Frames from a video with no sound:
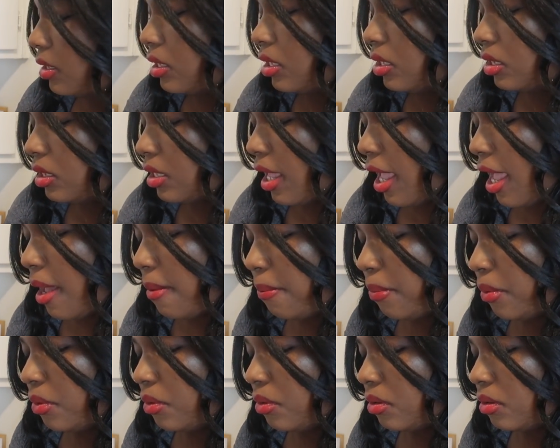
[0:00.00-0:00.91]
This is the
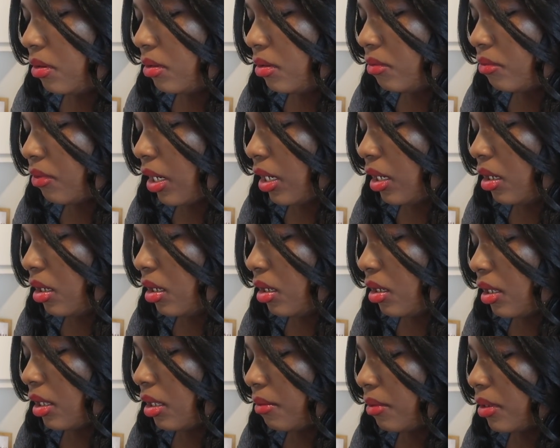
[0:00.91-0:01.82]
apple,
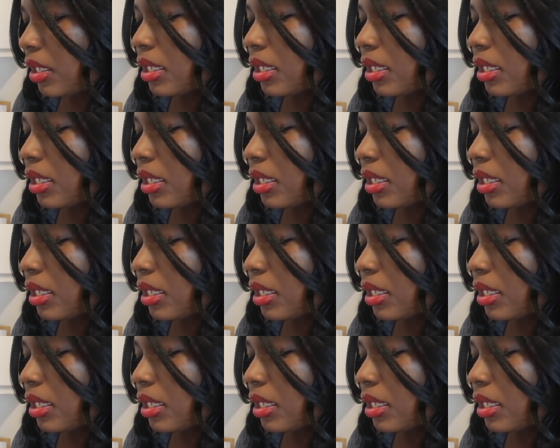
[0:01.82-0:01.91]
right?